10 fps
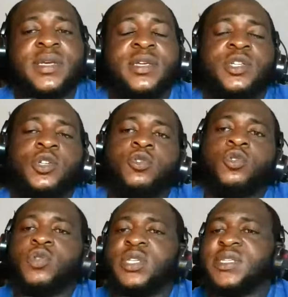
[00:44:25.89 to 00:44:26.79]

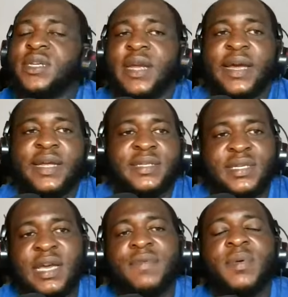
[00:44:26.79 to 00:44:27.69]
Everybody should do this thing
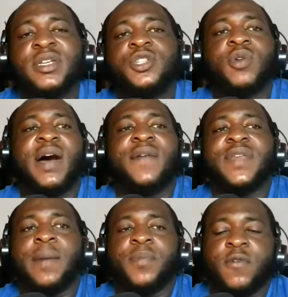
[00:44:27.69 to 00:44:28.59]
I did. Everybody should
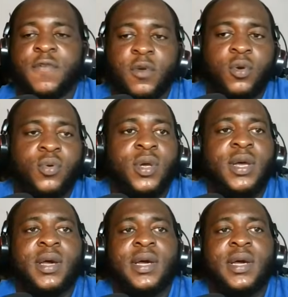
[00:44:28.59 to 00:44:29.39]
have their portfolio.